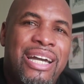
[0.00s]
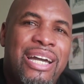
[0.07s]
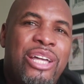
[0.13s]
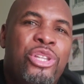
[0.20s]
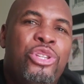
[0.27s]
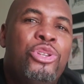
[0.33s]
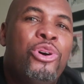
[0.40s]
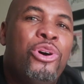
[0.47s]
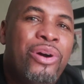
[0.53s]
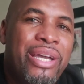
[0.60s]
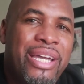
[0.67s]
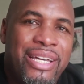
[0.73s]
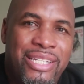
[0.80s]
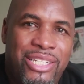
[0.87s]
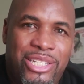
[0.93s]

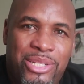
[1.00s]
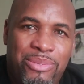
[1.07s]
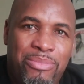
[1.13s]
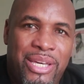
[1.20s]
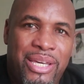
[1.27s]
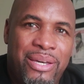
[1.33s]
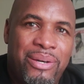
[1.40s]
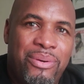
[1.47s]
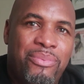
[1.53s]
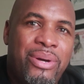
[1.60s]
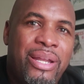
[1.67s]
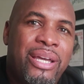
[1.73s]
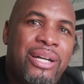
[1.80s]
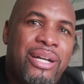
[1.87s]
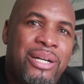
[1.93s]
annoyance to me
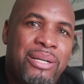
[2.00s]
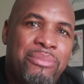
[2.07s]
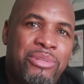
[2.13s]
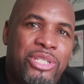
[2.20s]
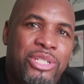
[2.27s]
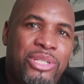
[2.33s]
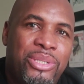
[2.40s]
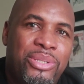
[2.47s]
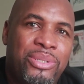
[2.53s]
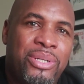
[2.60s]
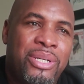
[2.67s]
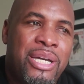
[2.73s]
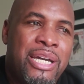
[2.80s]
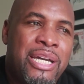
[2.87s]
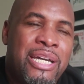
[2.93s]
when it comes to